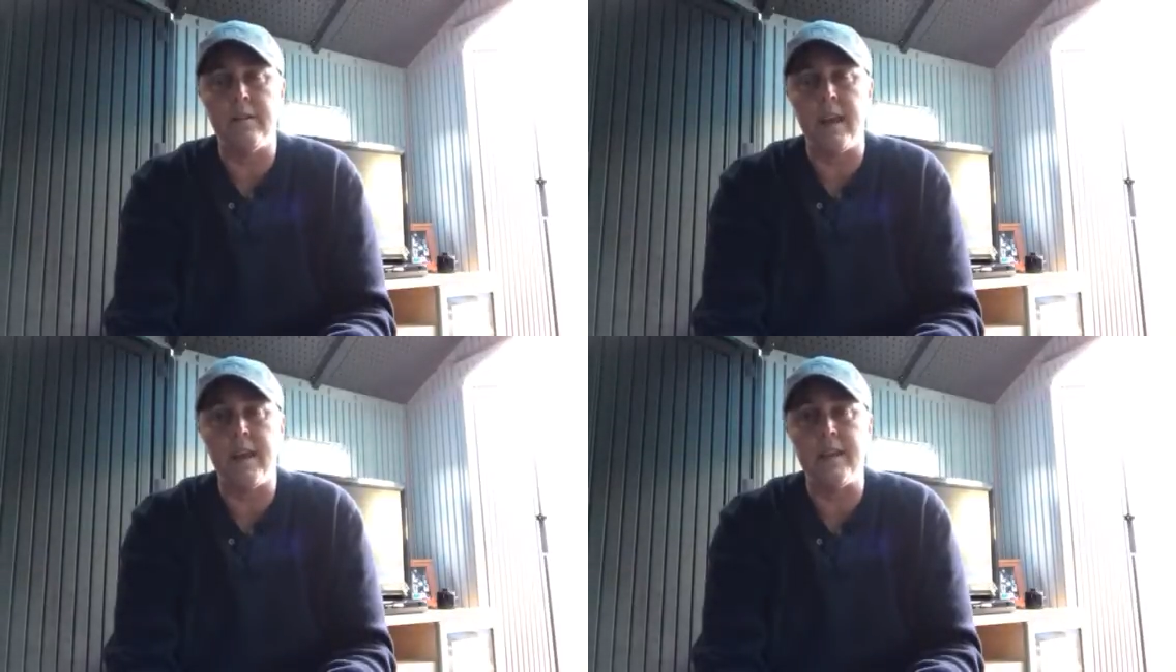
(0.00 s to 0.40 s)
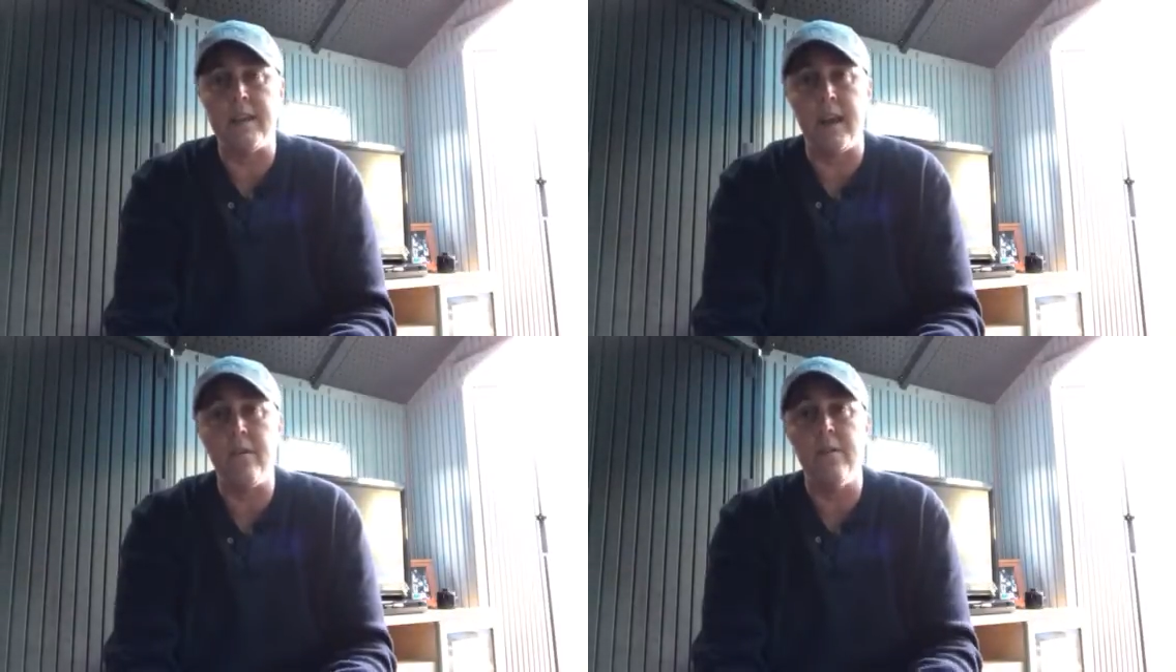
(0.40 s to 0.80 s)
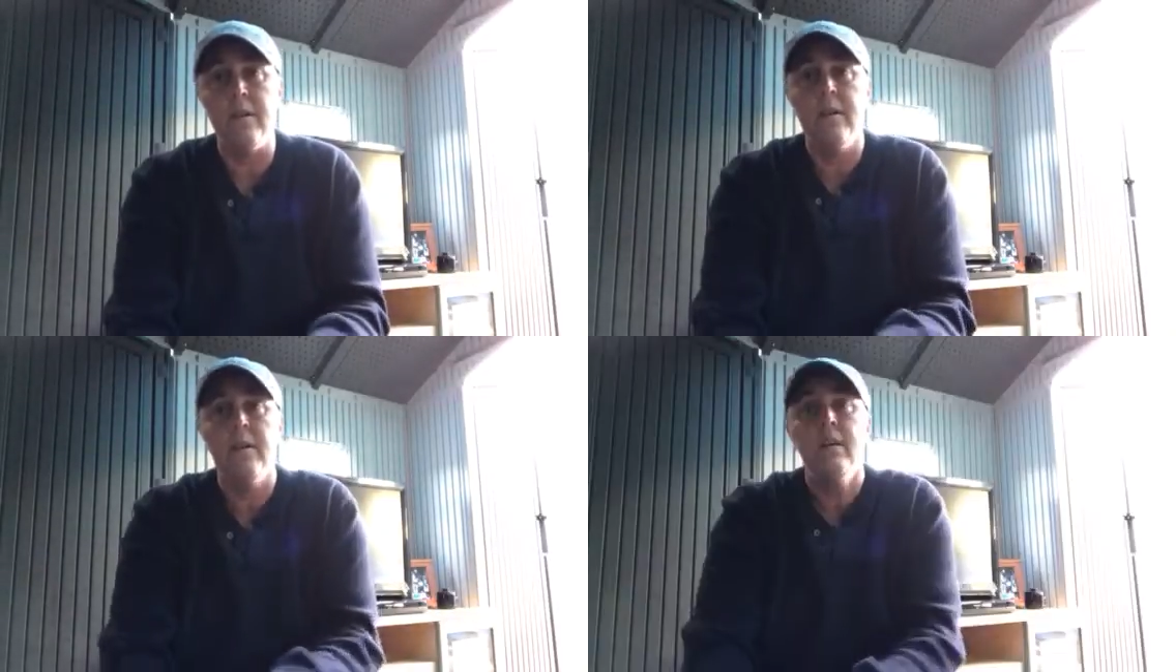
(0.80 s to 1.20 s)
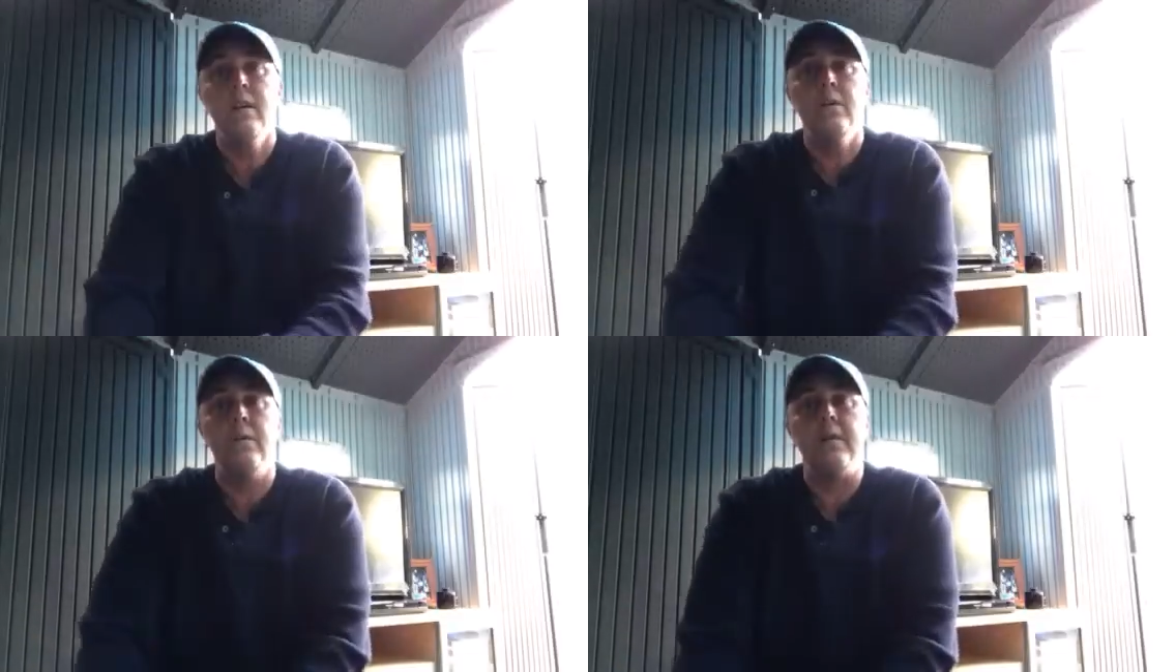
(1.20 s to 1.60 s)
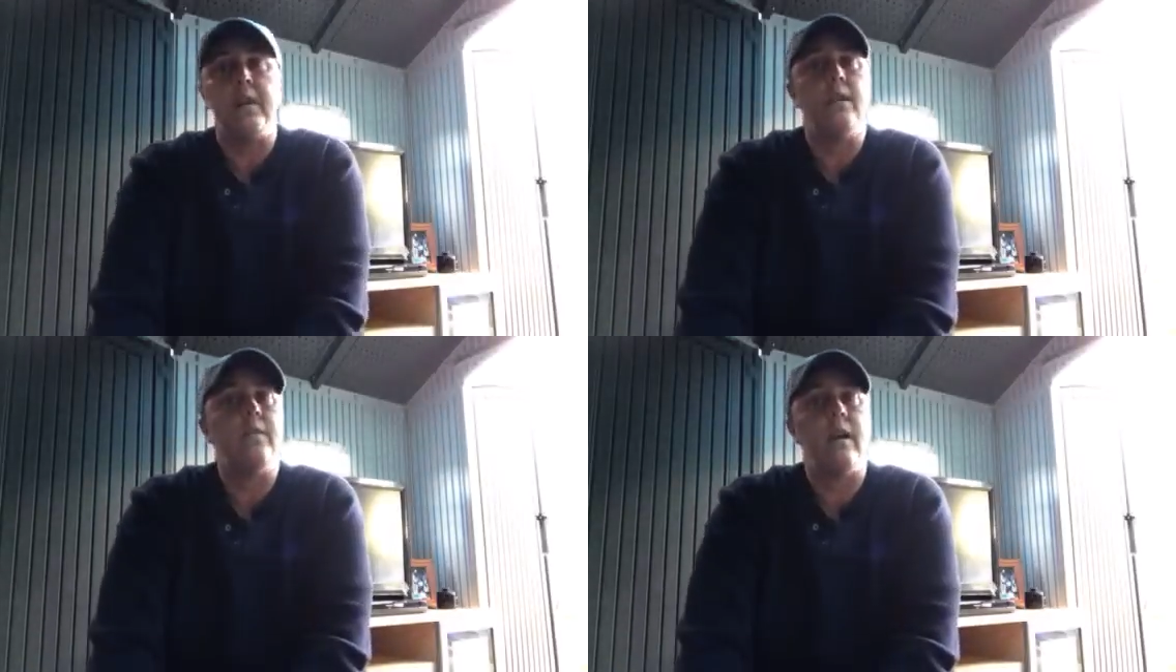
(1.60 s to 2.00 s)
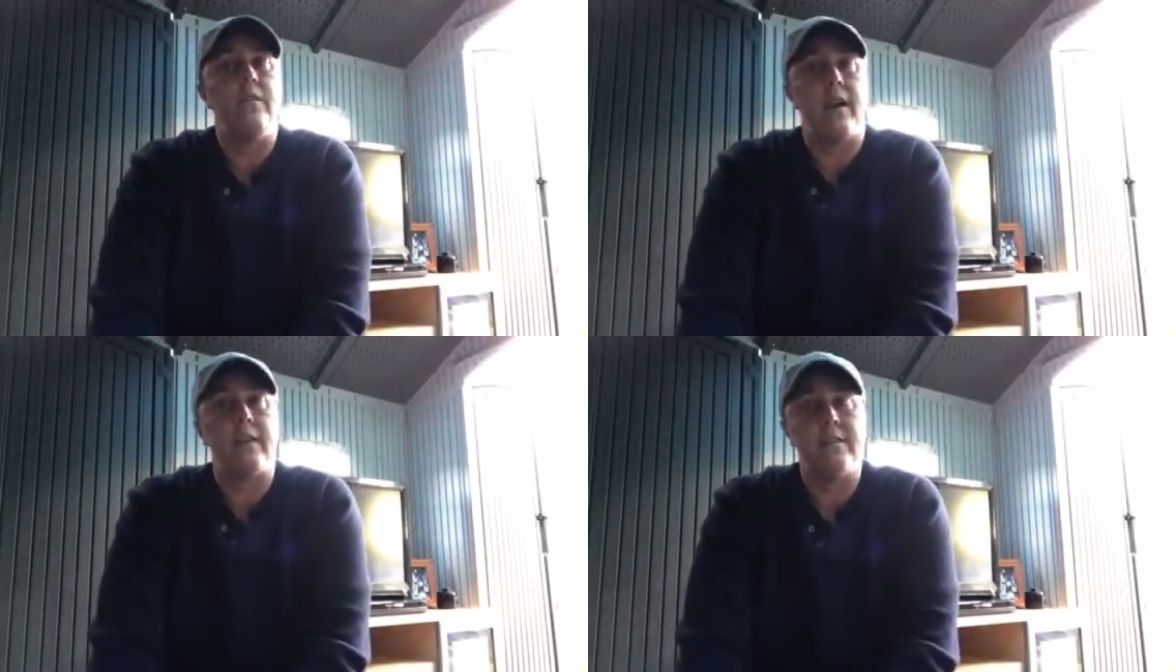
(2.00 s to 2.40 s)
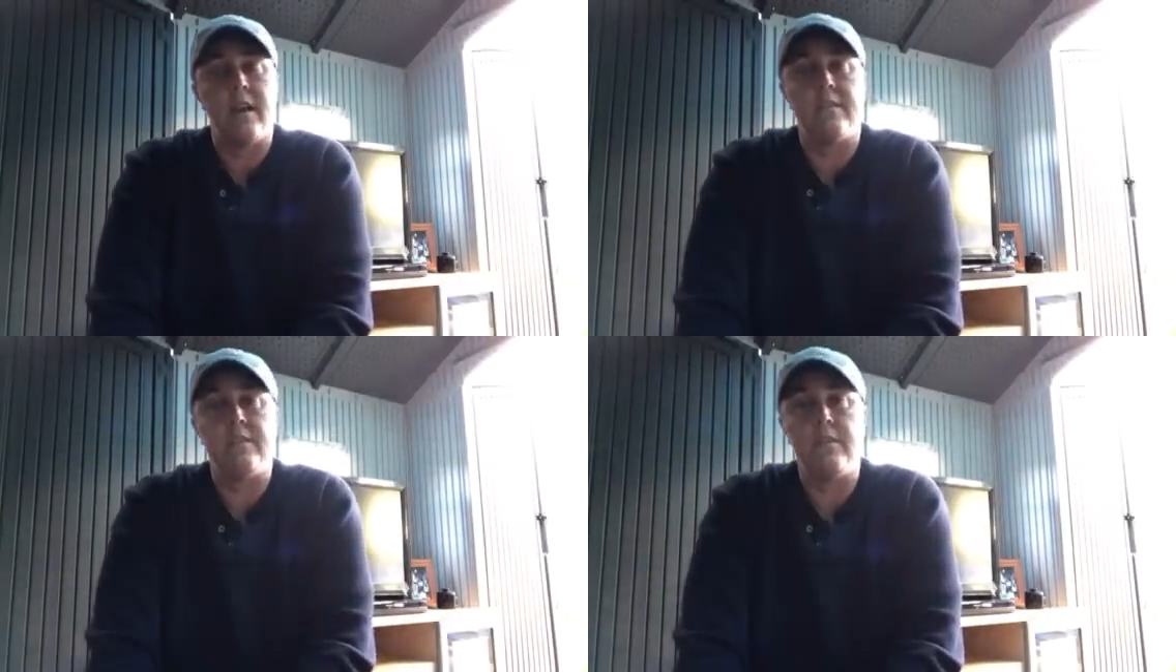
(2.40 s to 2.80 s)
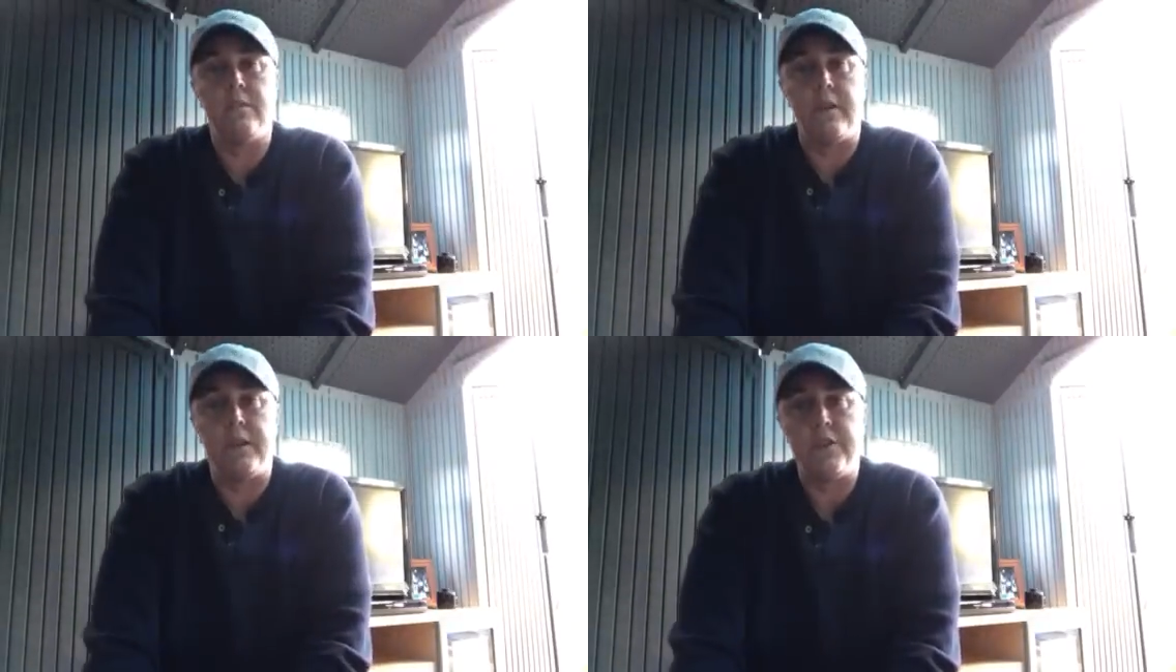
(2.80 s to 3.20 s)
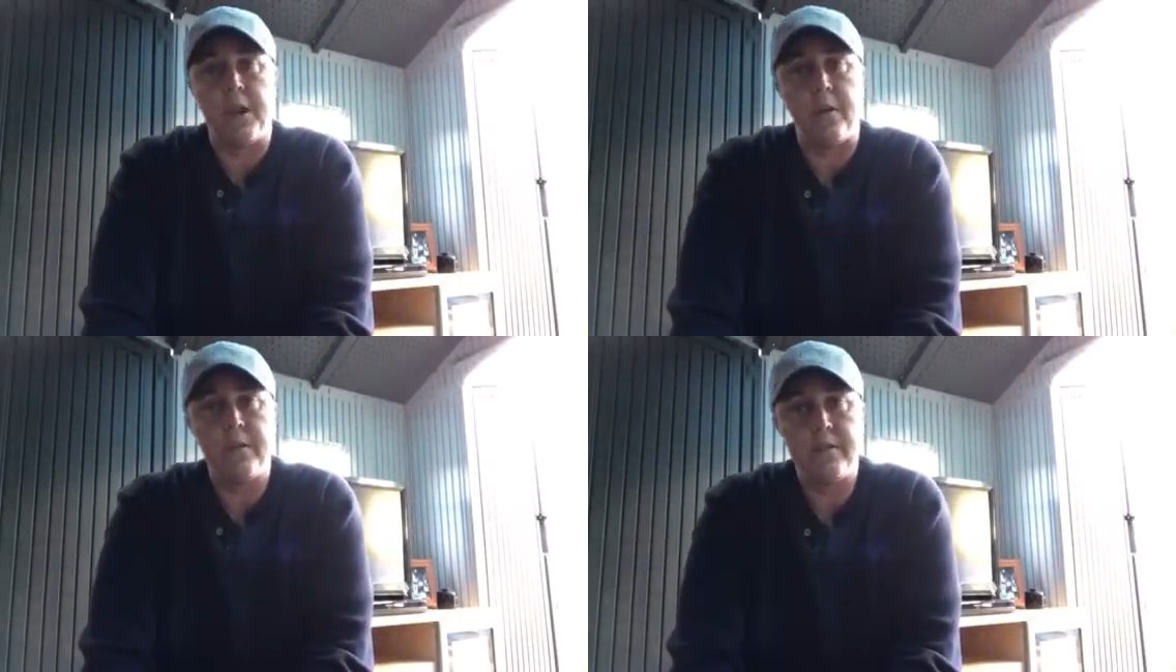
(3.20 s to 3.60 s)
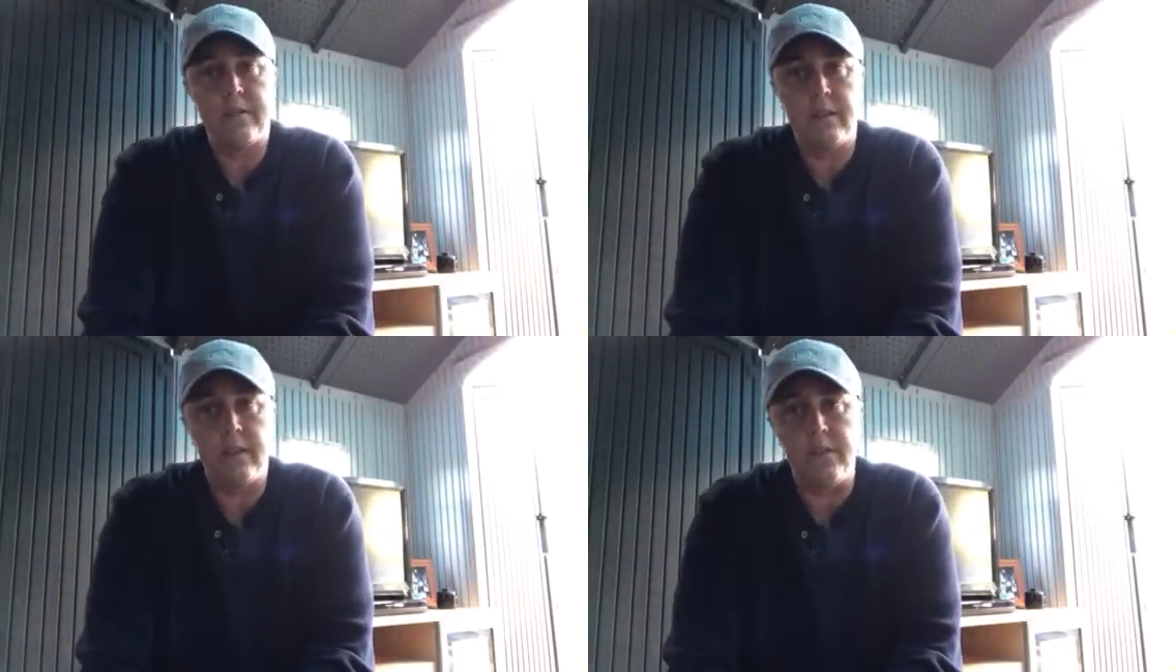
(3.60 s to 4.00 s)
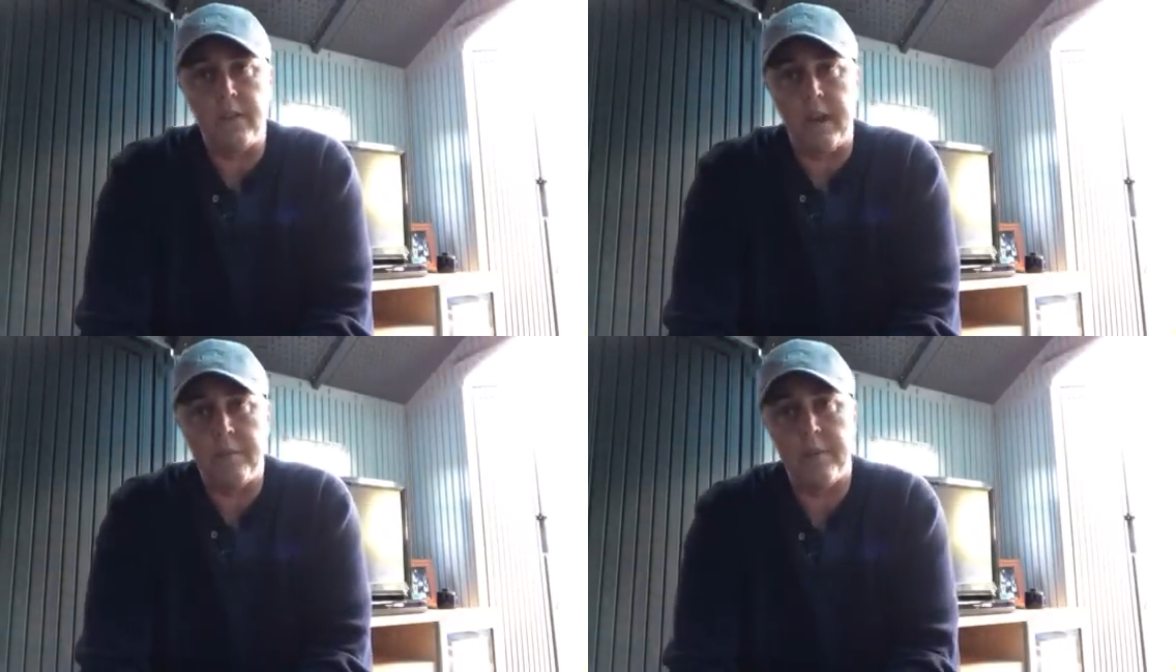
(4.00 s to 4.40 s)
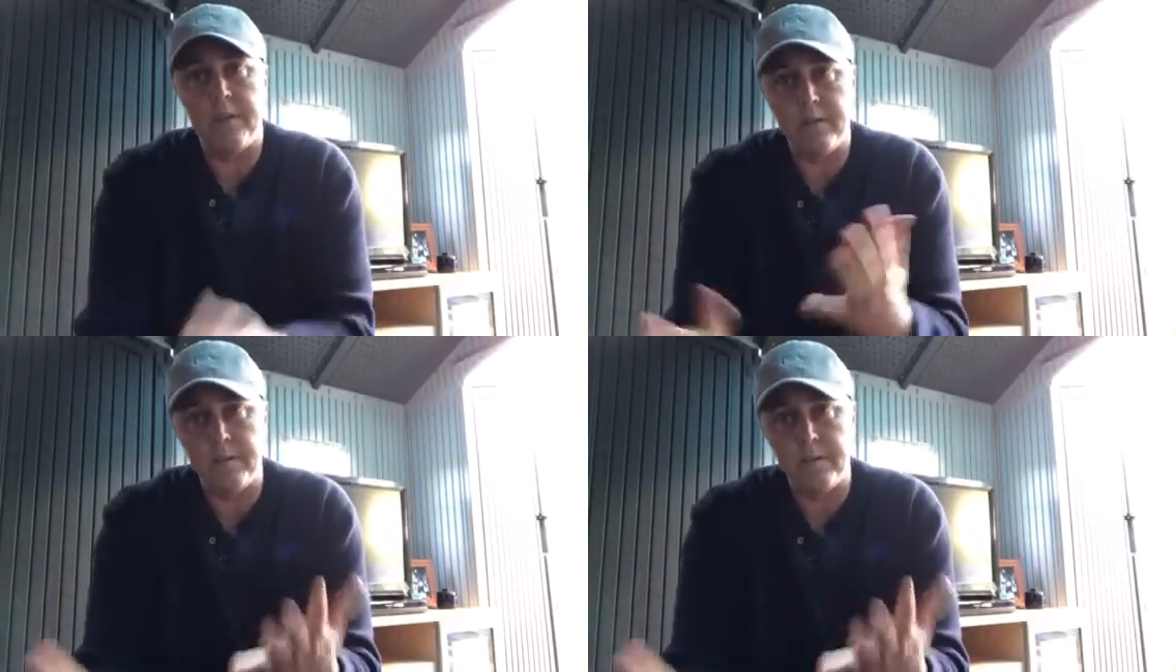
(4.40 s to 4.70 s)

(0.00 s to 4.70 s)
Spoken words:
day in and day out when they don't have access to any showers in Yucaipa.